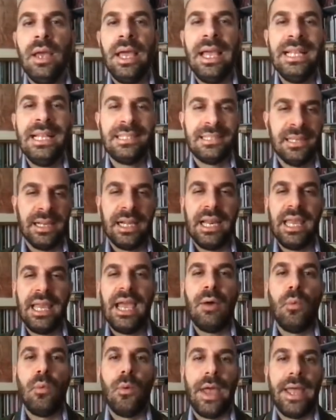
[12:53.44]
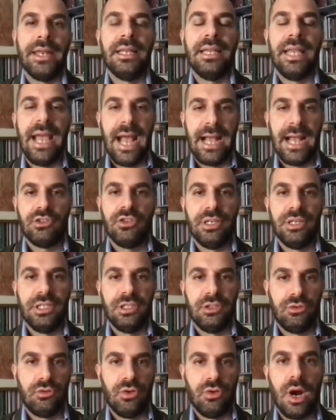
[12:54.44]
It's unclear when they actually
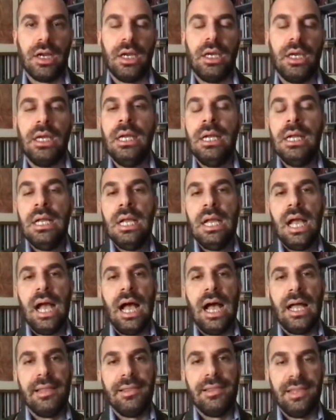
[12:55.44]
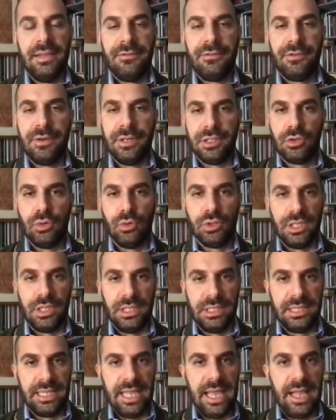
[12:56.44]
struck. Different
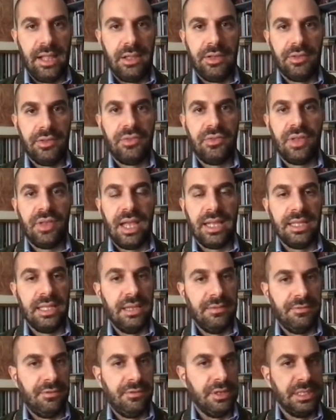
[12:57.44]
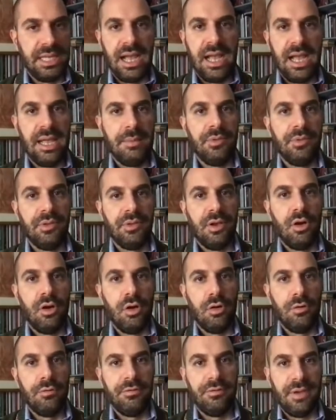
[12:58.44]
sources tell us at different times
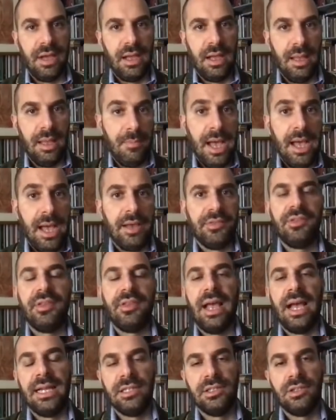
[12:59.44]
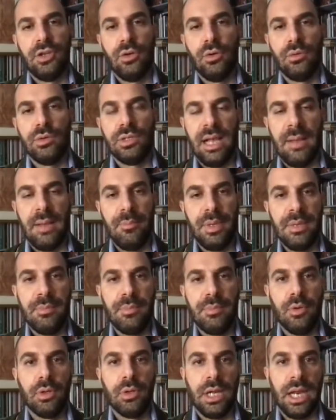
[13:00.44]
of a Mass. And so some
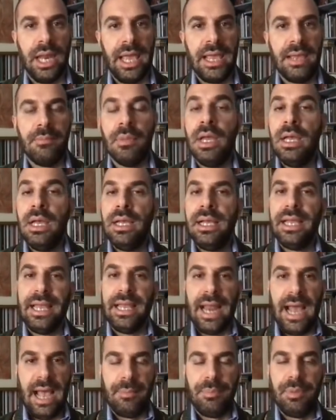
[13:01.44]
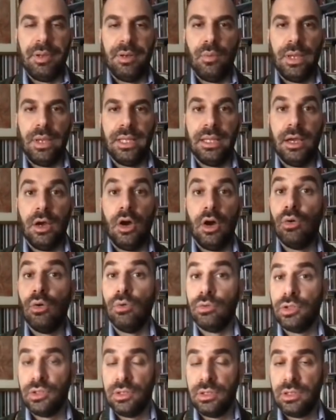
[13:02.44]
people claim it happened when the
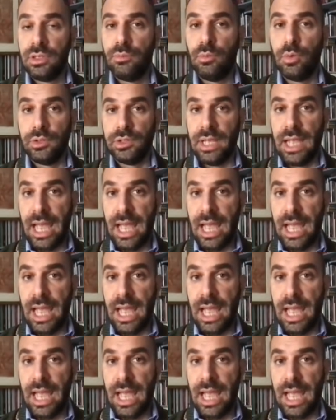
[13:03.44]
host was